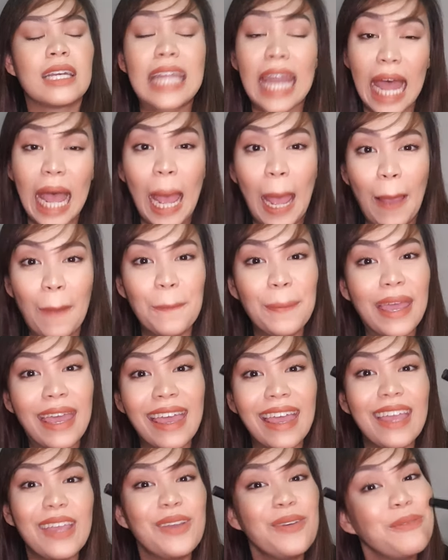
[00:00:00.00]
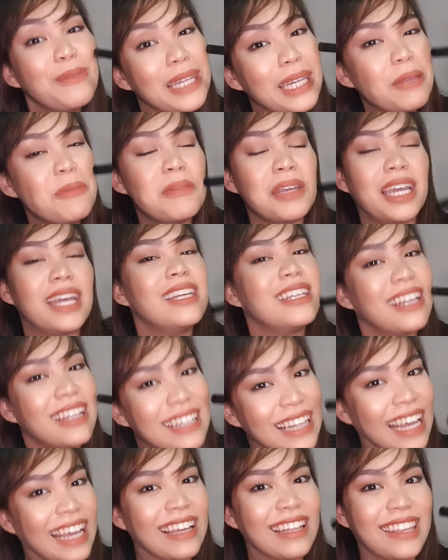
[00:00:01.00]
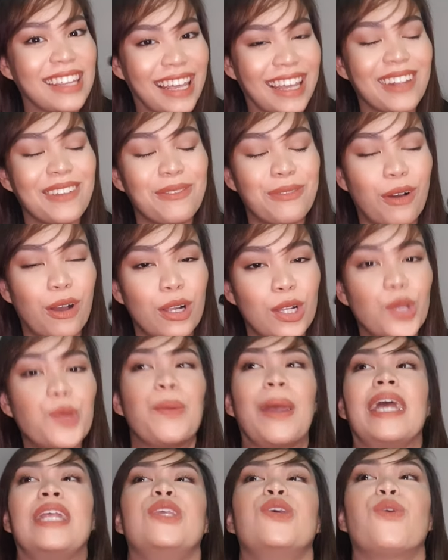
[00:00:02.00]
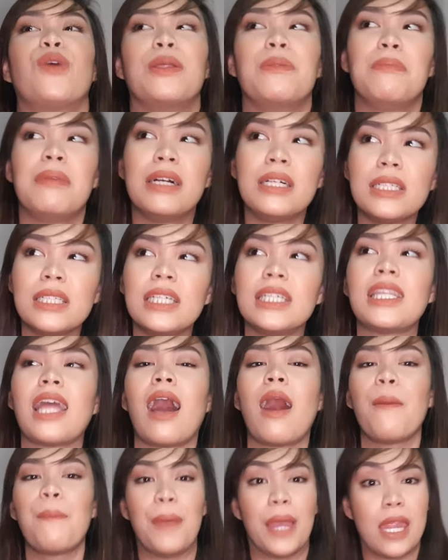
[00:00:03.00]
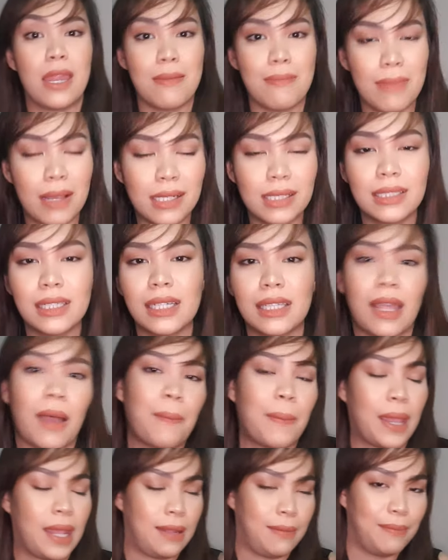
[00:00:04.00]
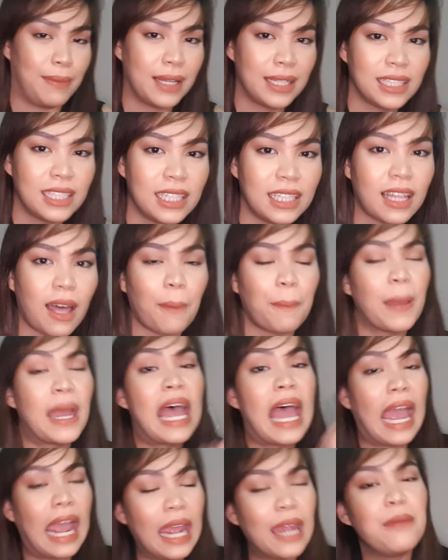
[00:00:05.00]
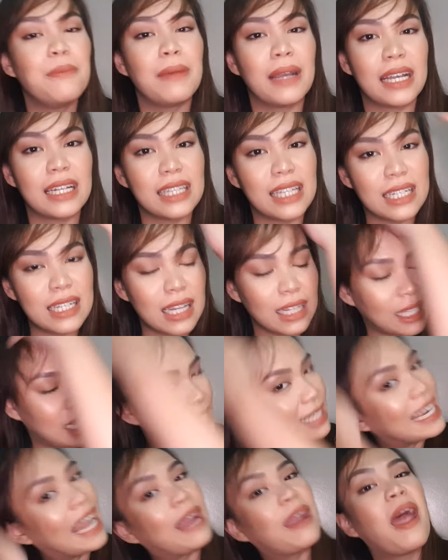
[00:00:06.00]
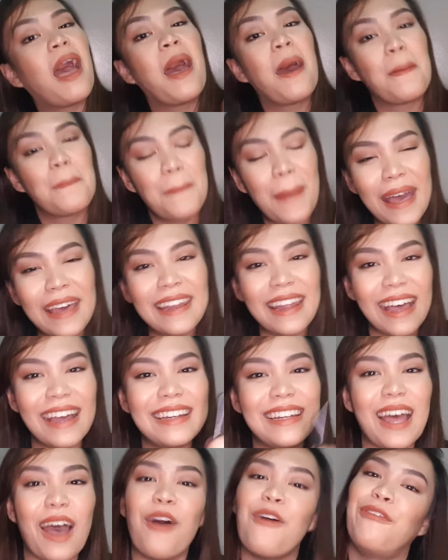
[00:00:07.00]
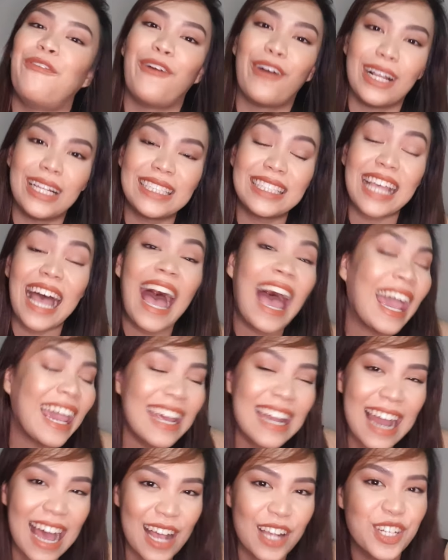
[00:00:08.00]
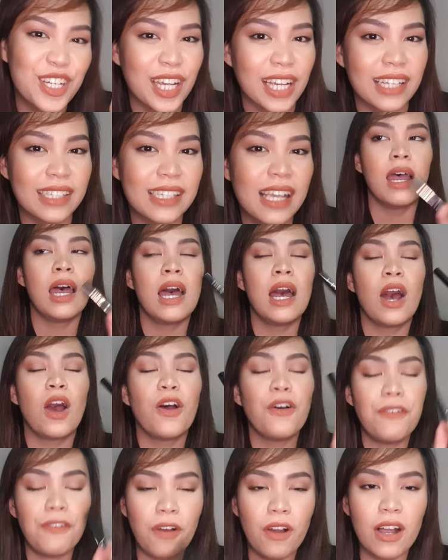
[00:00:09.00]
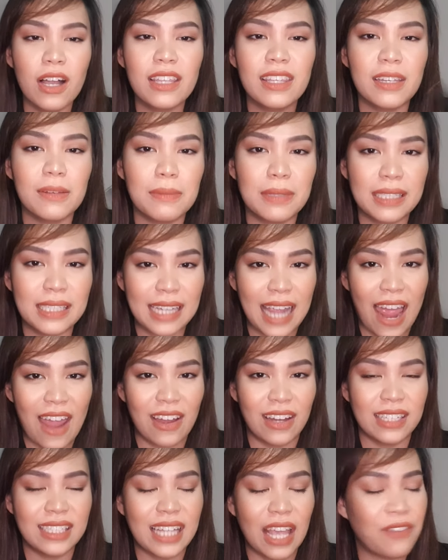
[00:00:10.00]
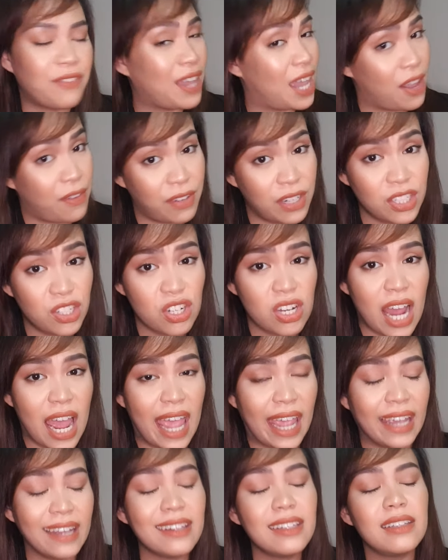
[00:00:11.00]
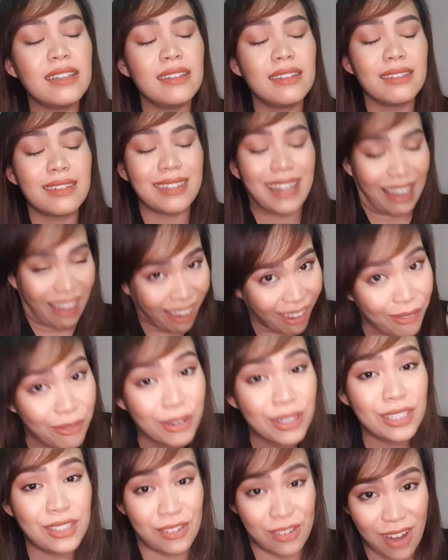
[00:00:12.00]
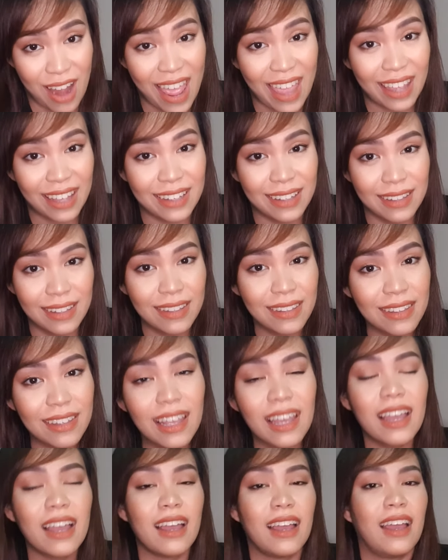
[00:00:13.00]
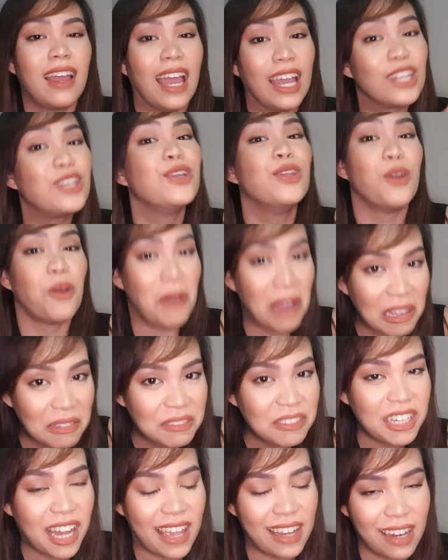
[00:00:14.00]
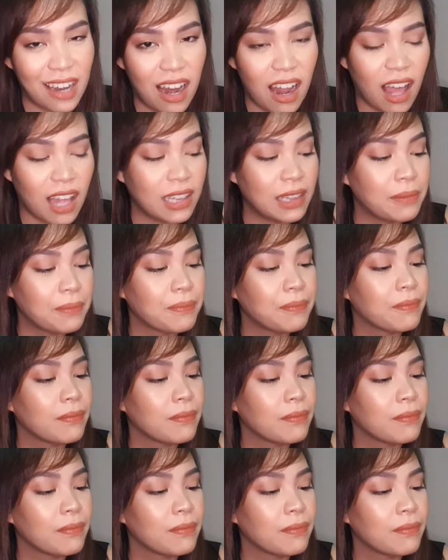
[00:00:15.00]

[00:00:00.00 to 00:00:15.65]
Grabe, yung binibigay niya length and volume. And you can build it up and build it up and build it up. And maganda siya tingnan. Para ka naka-false eyelashes. Of all the mascaras I've ever tried, and you know I've tried a lot,